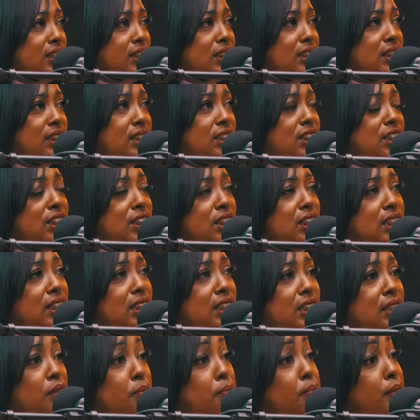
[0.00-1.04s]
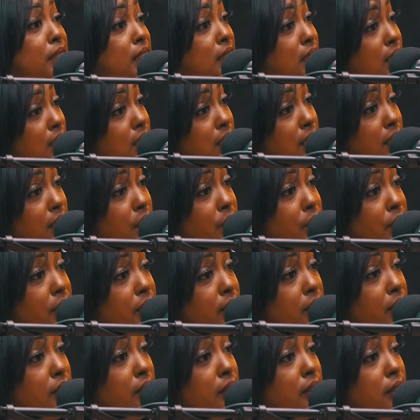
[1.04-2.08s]
She's a
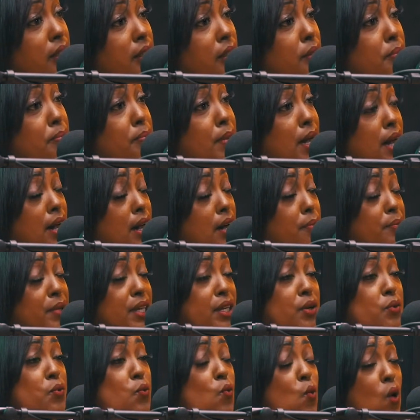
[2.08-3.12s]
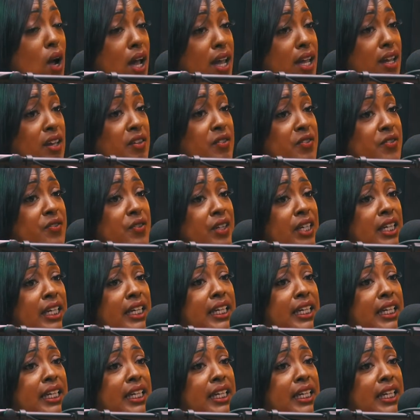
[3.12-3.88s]
military uh, mom and wife.